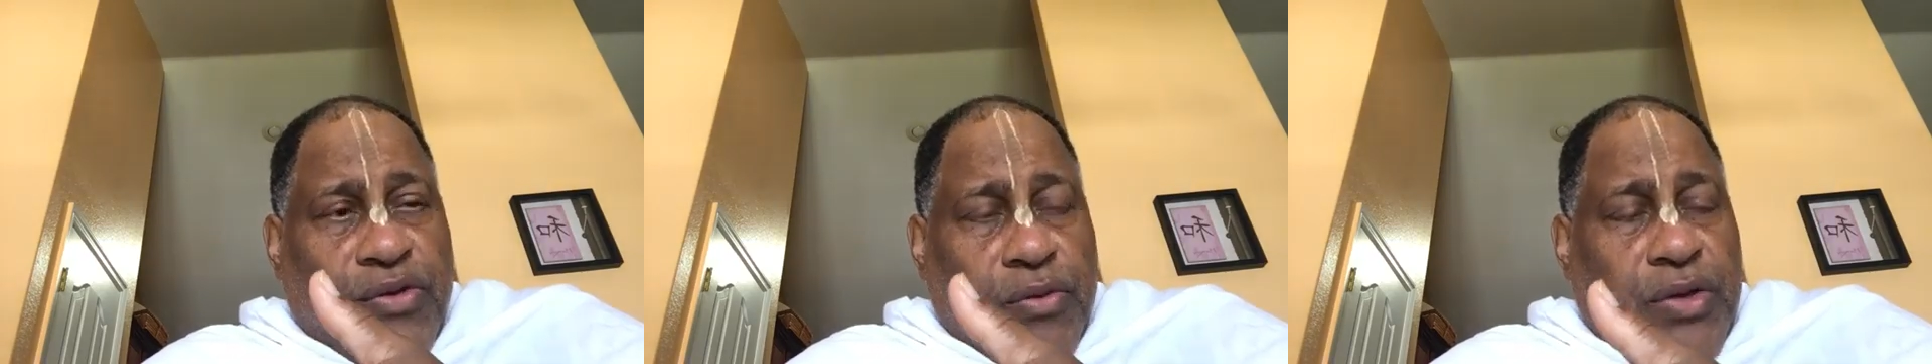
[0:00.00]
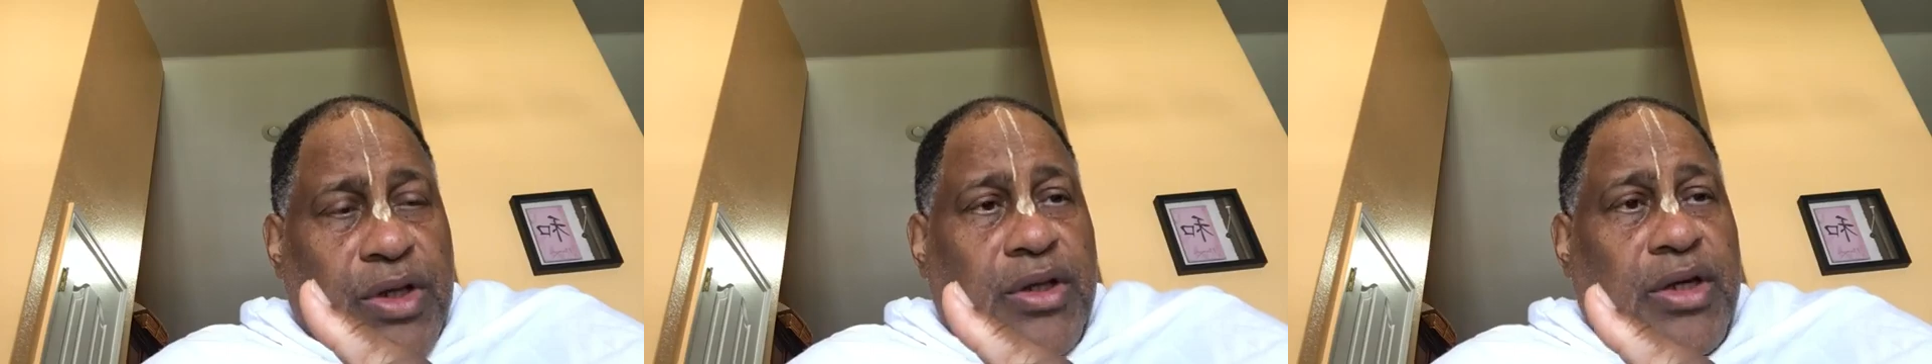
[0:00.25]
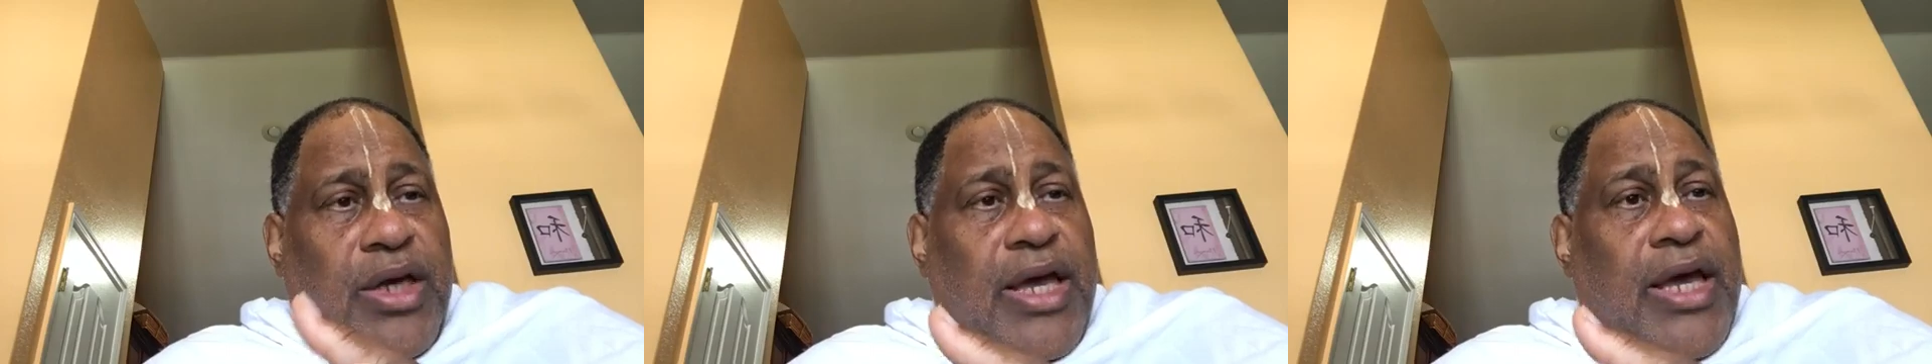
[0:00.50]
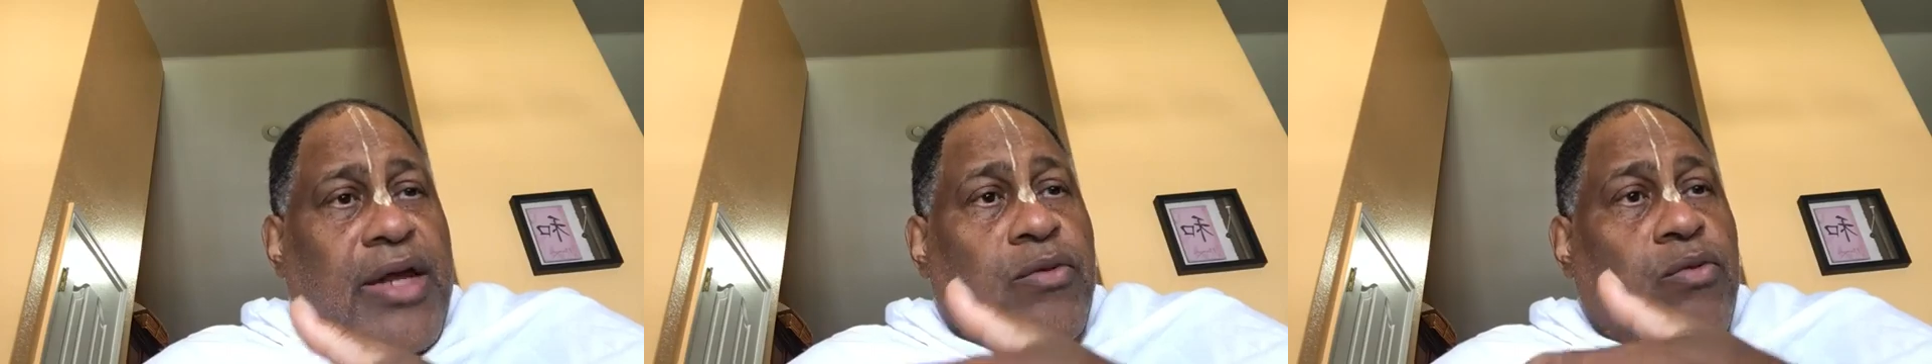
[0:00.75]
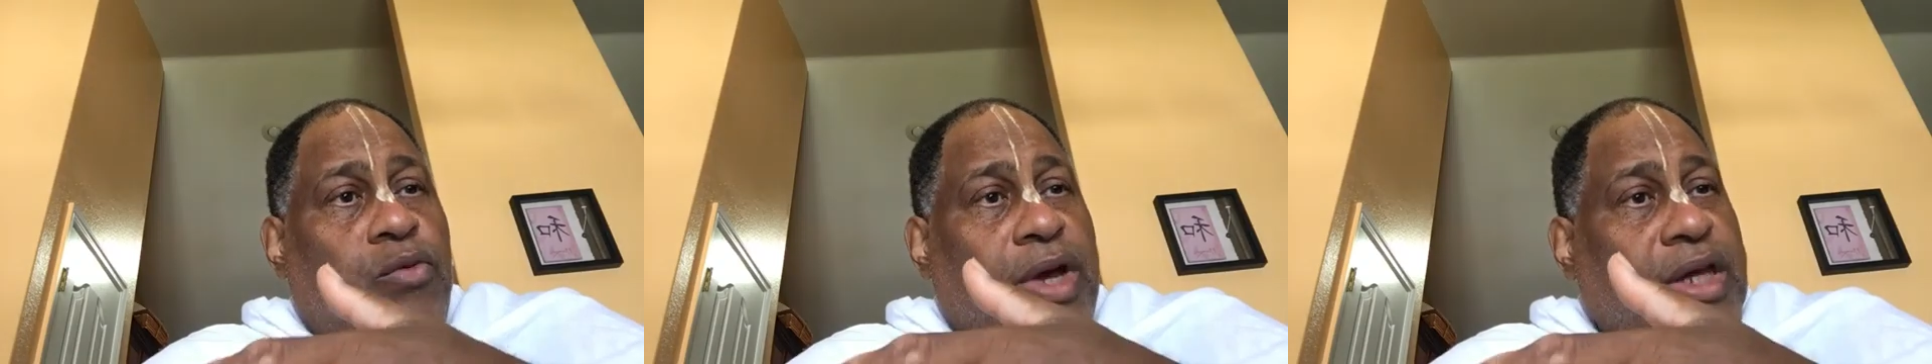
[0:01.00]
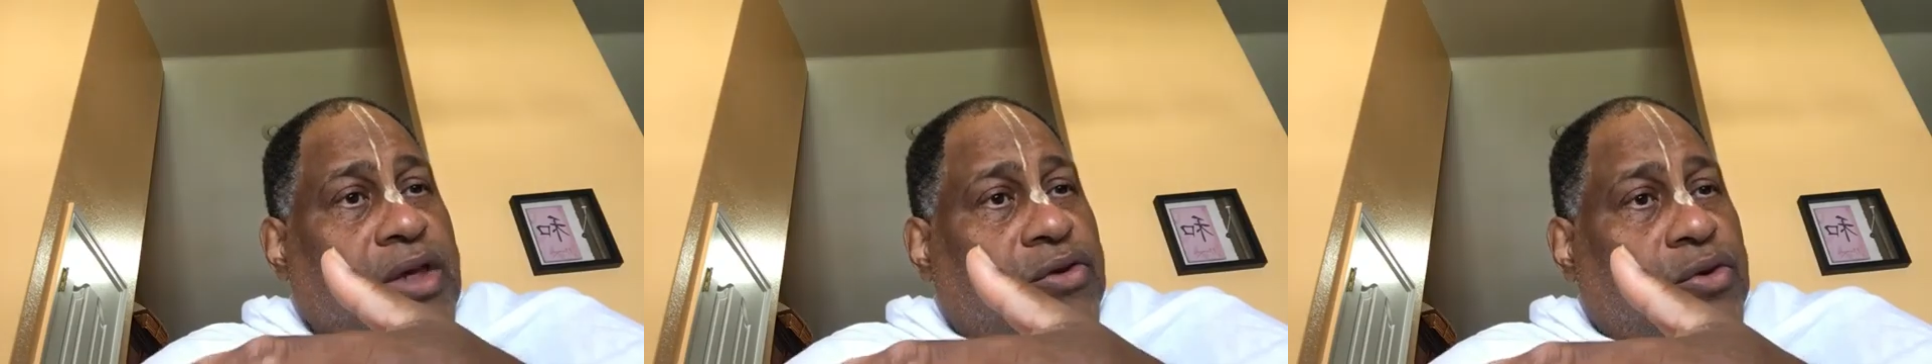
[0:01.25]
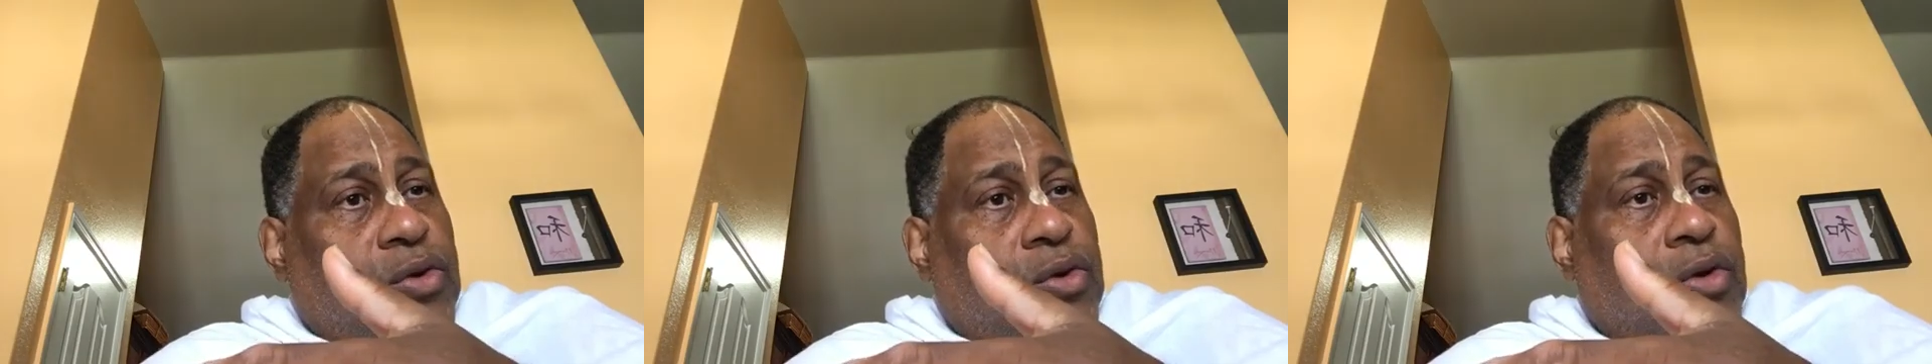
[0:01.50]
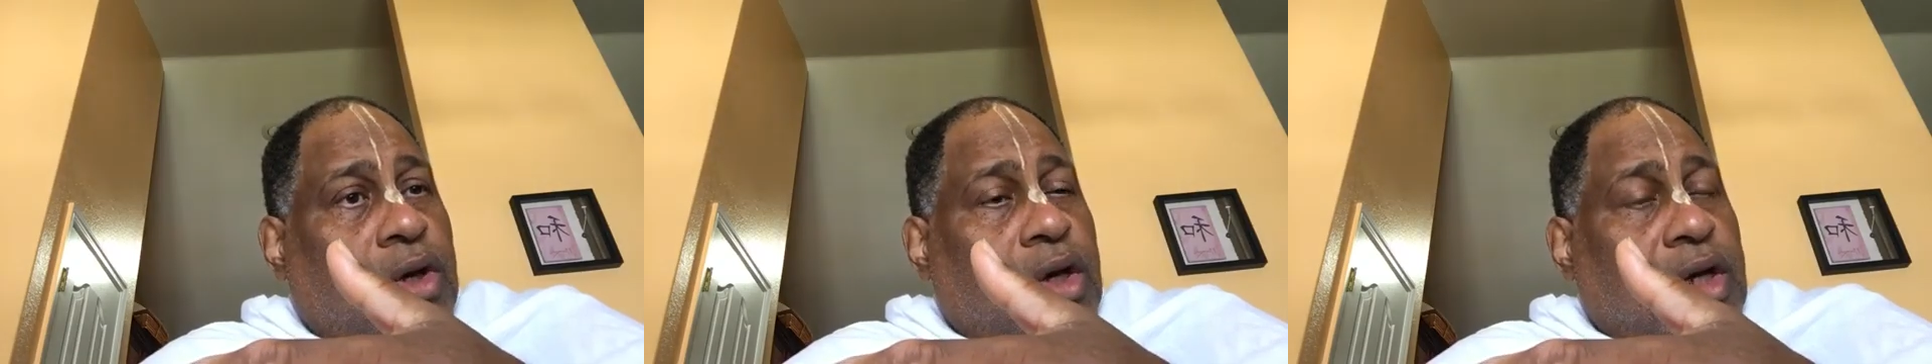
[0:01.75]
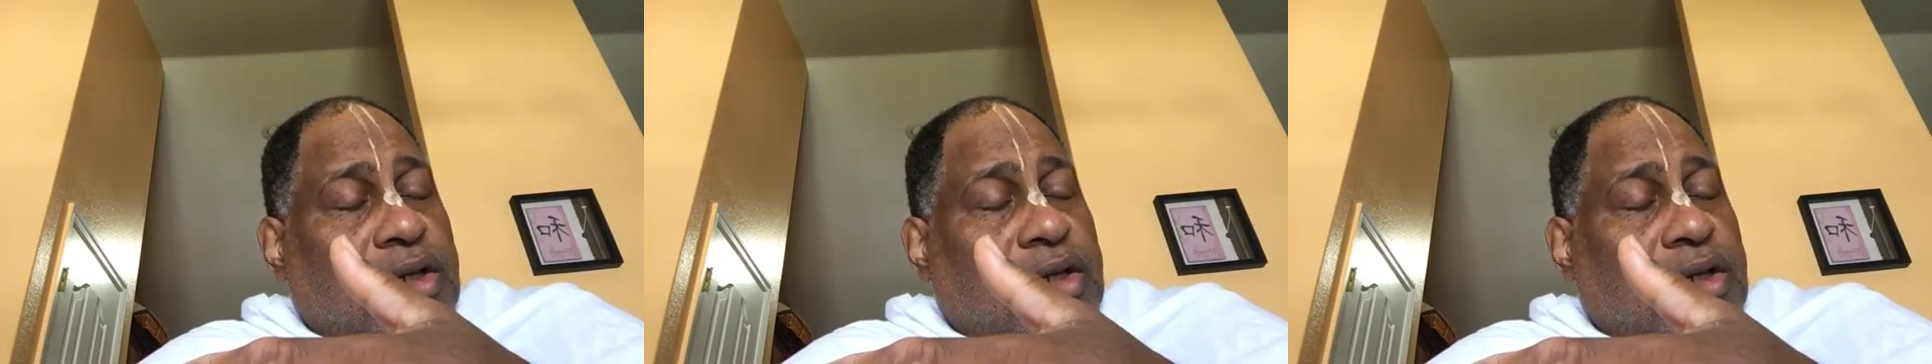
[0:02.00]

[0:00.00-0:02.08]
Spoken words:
of surrender and ready to.